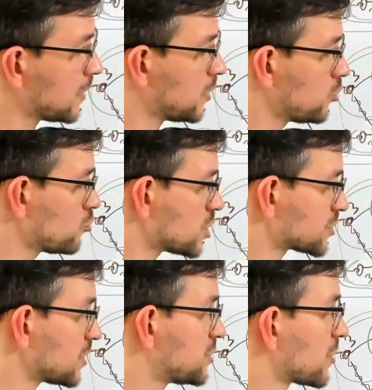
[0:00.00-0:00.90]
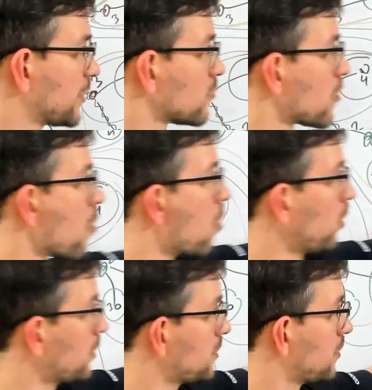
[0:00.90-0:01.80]
you just iterate
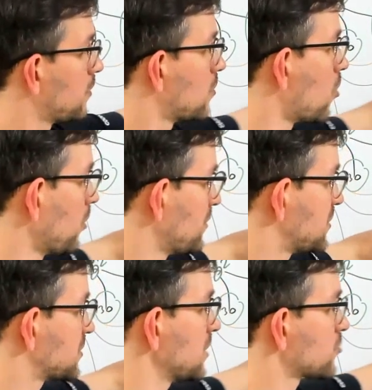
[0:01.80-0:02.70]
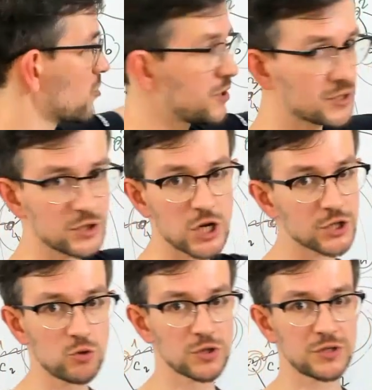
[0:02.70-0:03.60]
over all these centroids
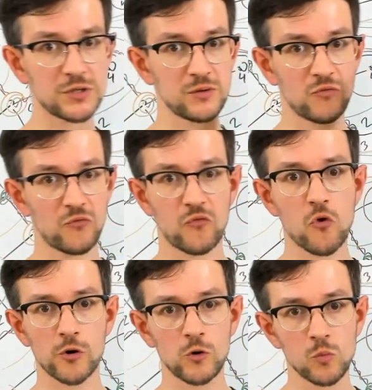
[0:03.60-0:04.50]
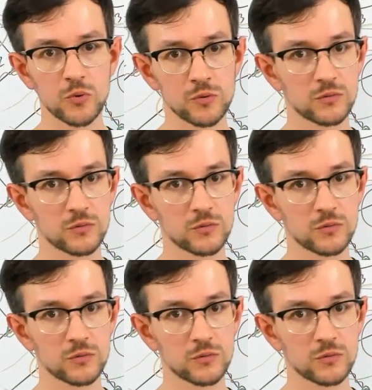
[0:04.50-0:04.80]
just using for loop.